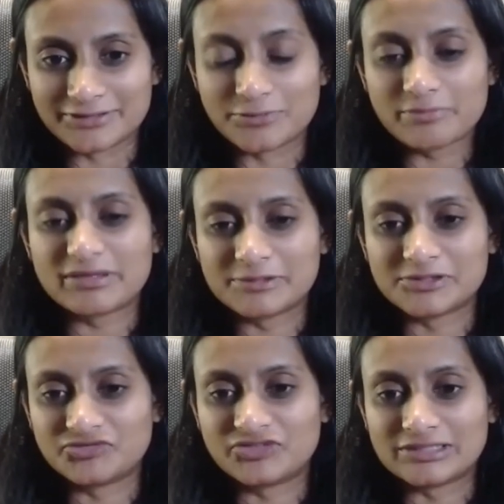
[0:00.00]
you want people
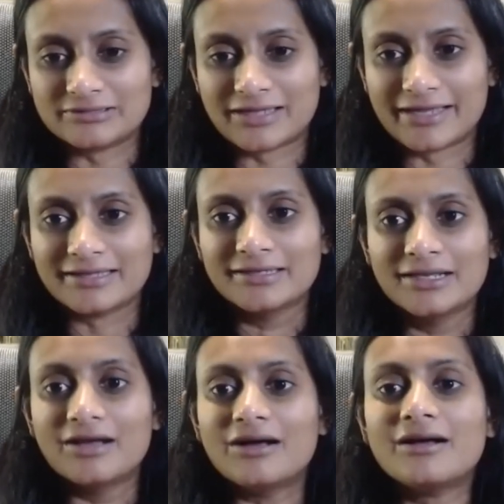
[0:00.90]
to feel like,
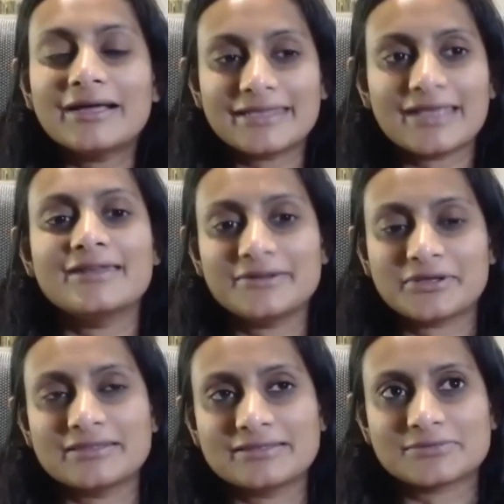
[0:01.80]
oh, I get it,
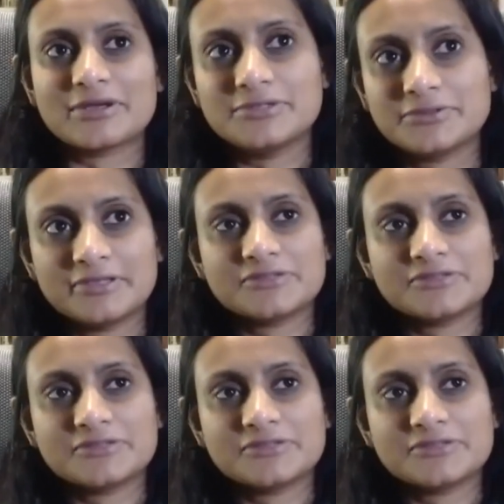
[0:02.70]
okay, this is what I'm doing.